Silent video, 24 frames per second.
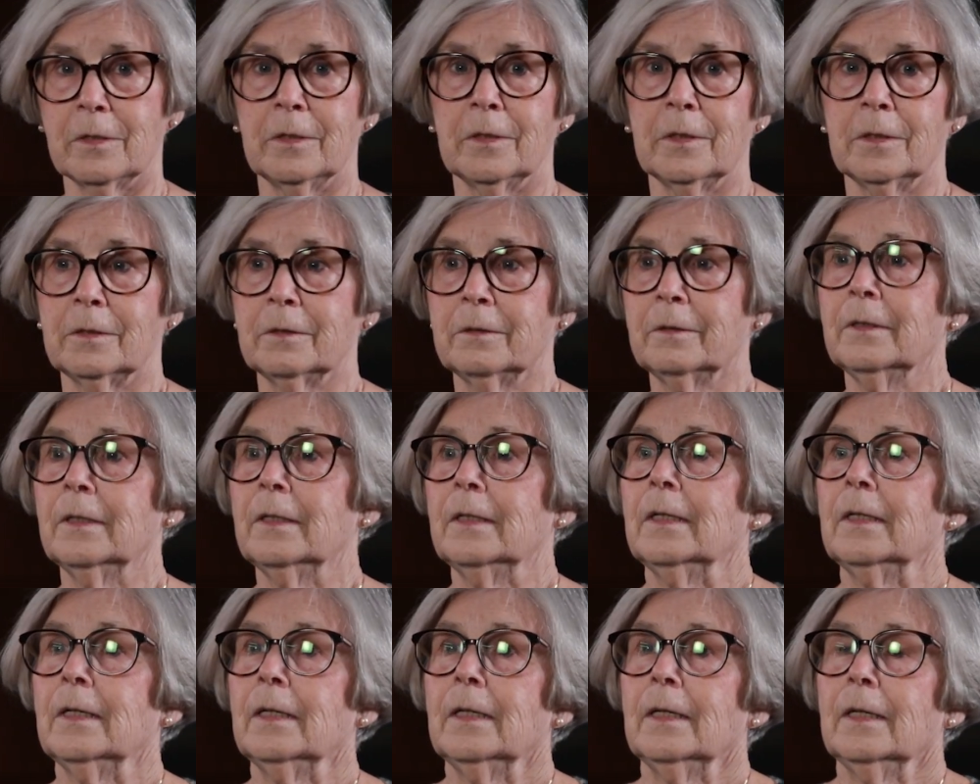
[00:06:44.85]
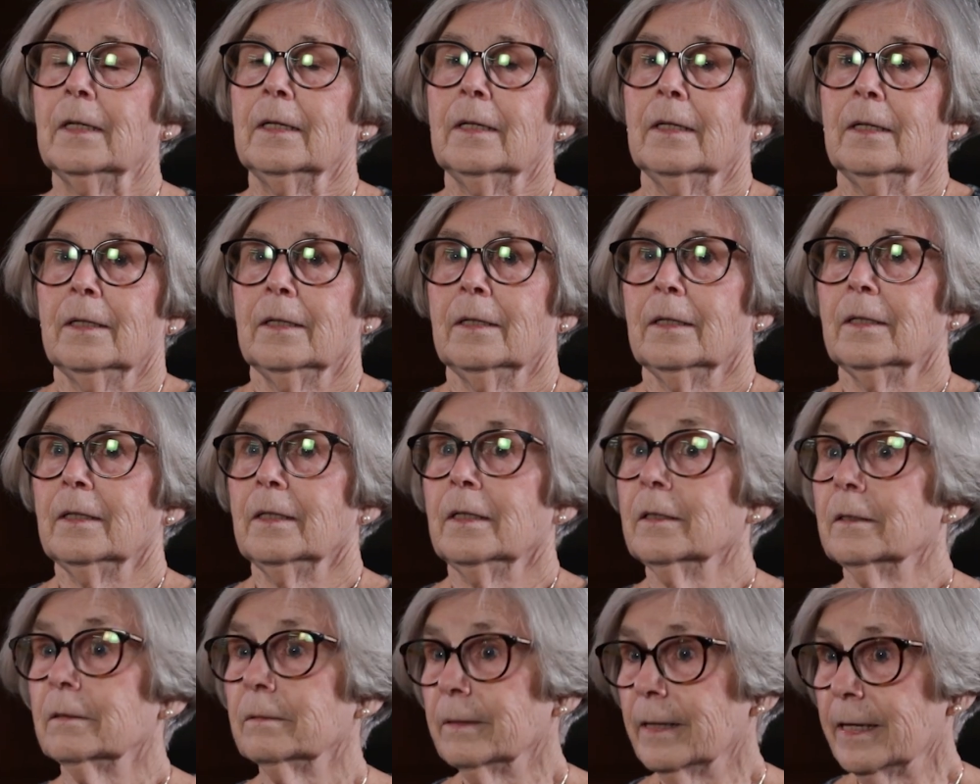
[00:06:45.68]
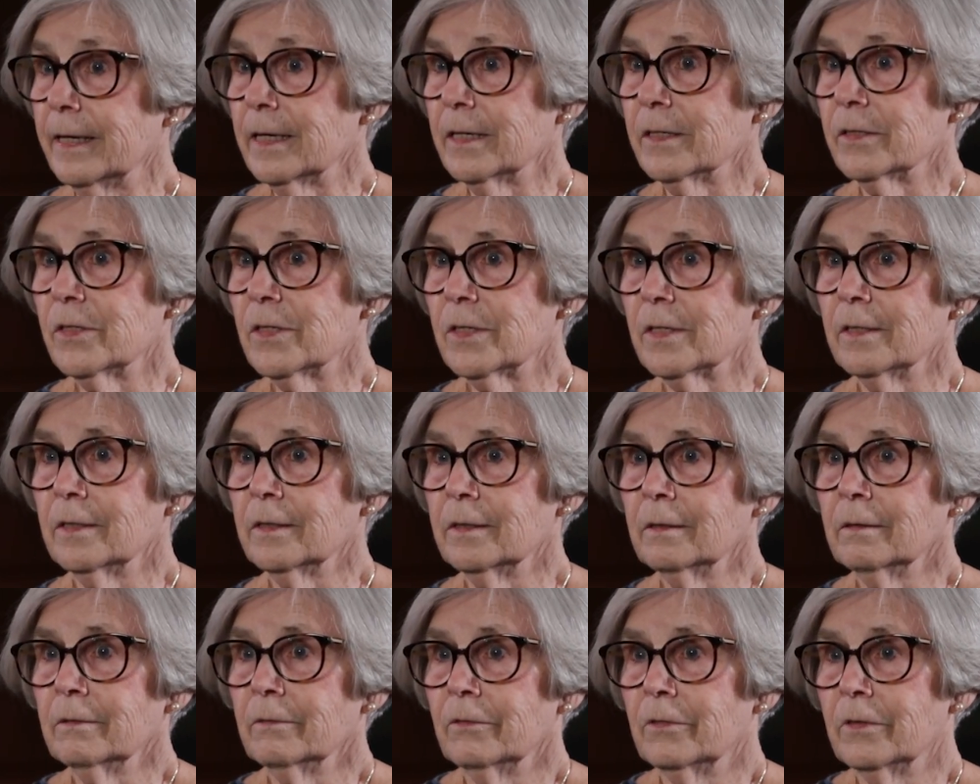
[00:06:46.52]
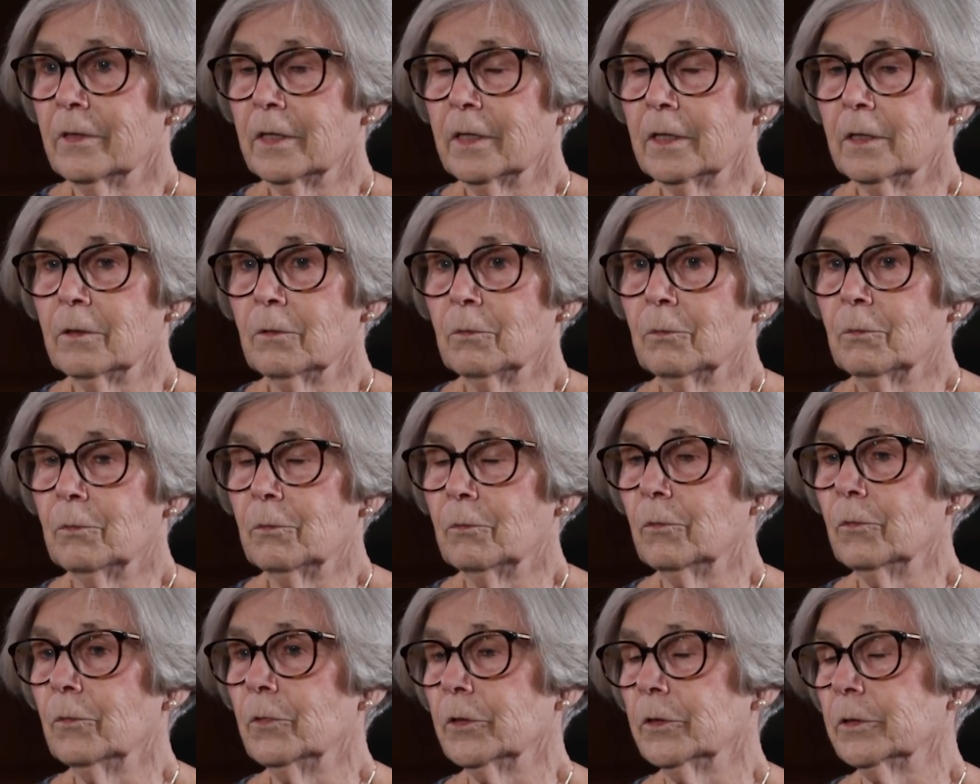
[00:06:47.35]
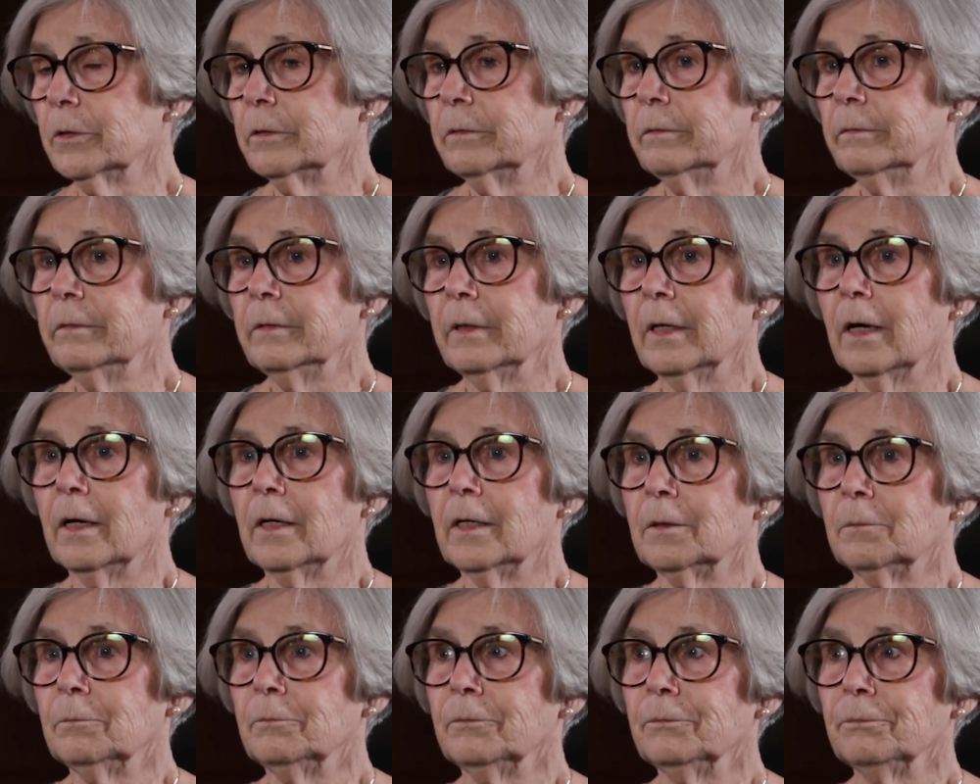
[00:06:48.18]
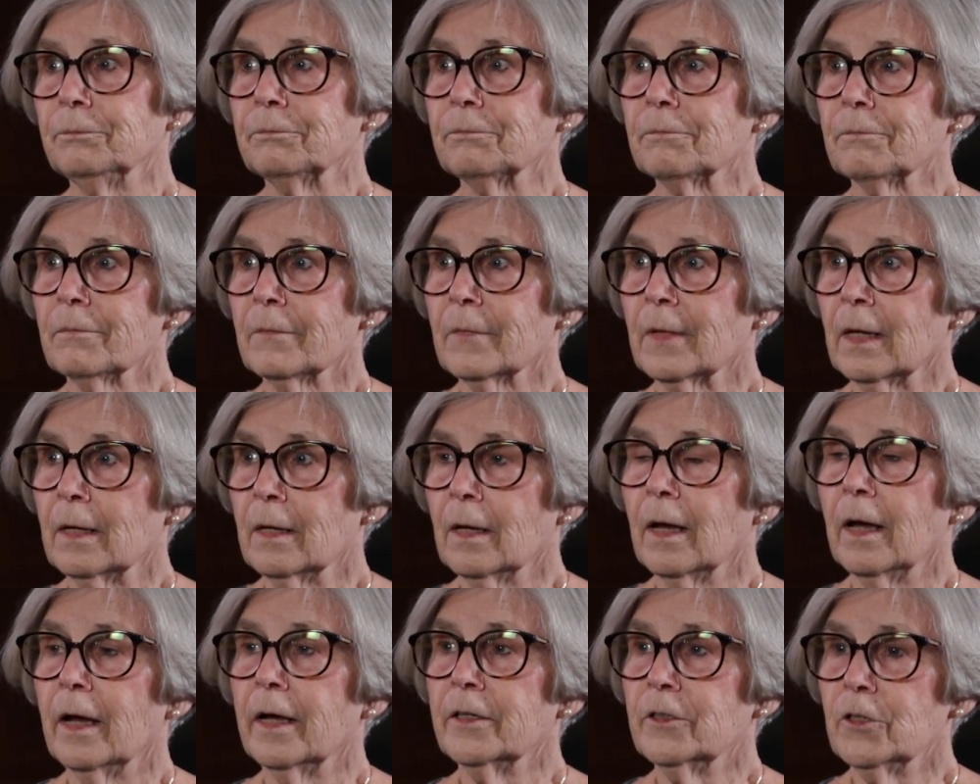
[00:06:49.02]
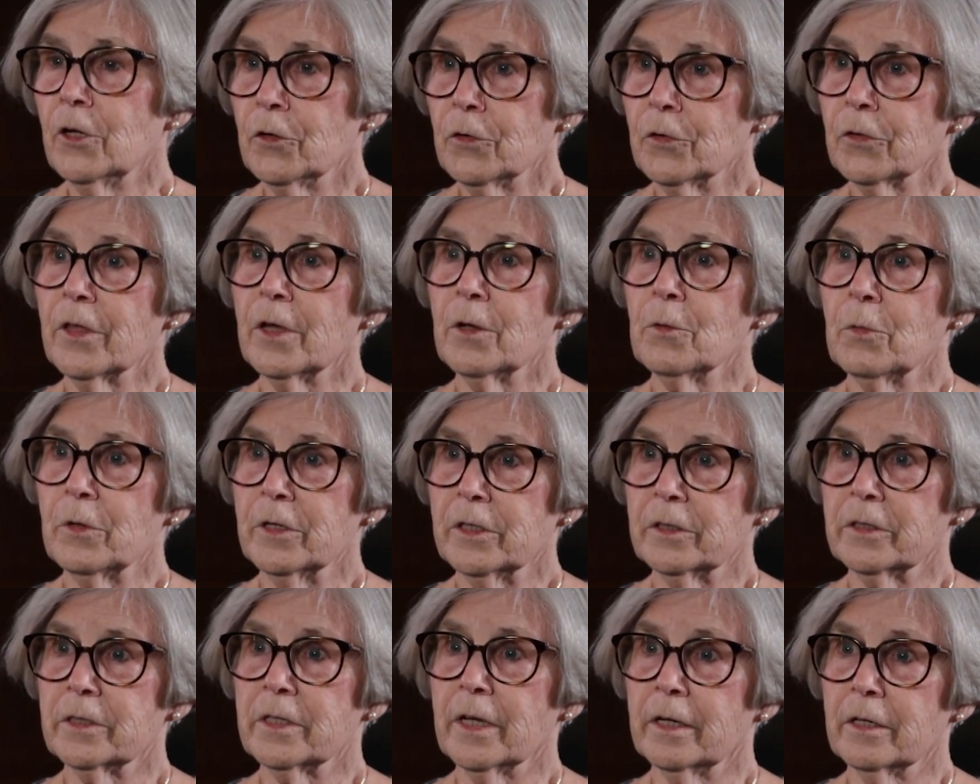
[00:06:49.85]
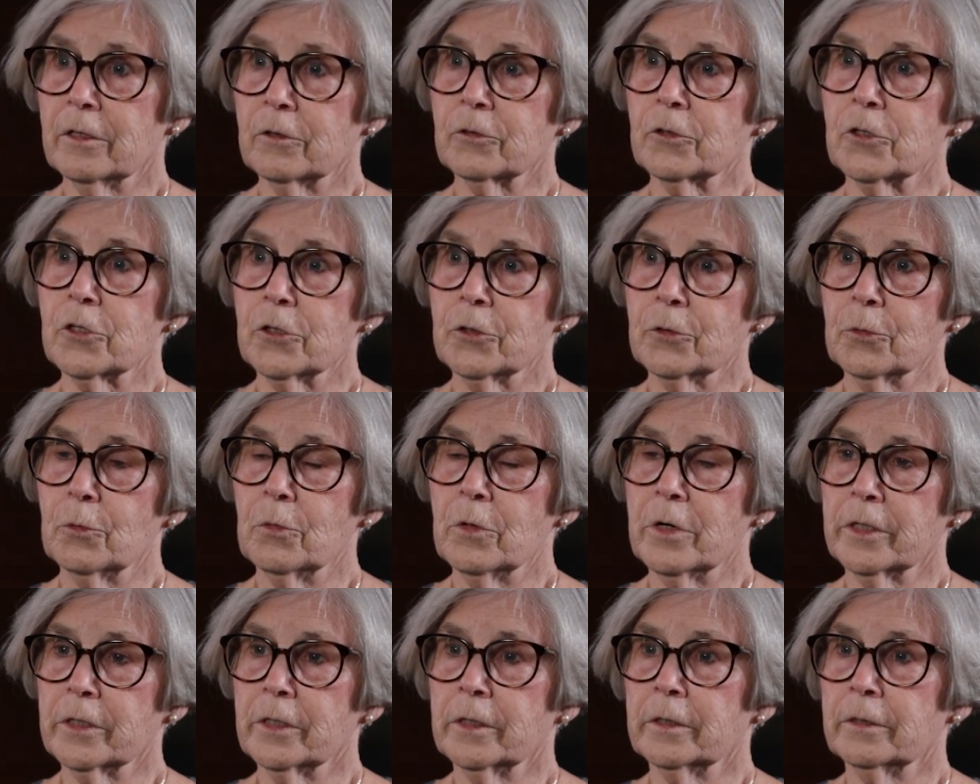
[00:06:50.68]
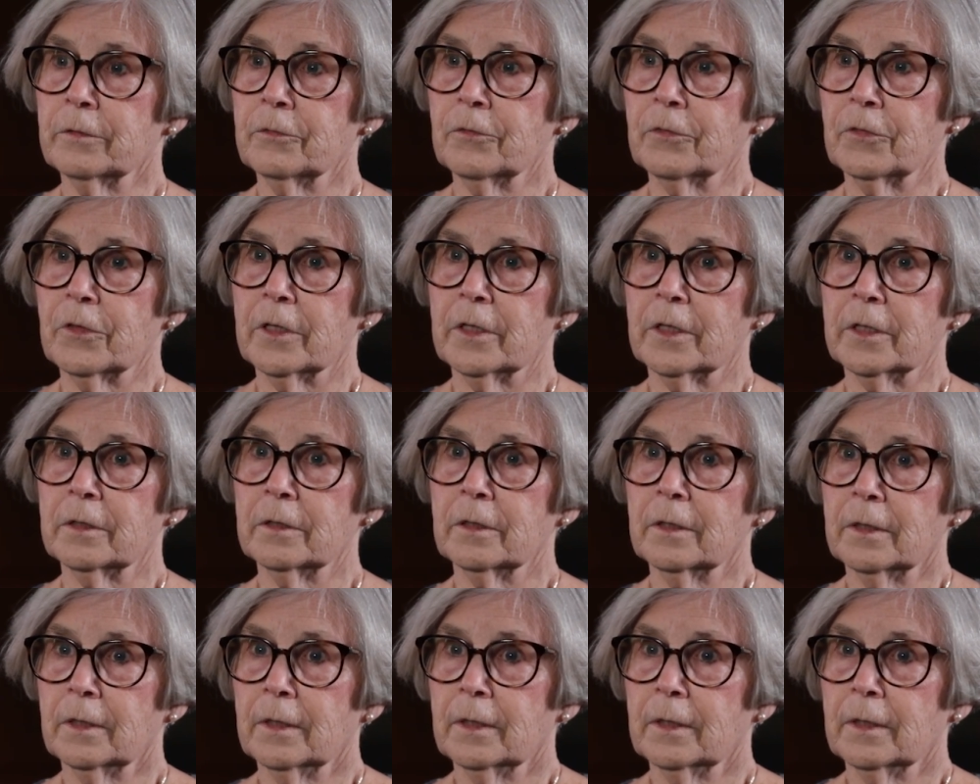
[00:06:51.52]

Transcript: And in Lansing, they would, I know they went down to one of the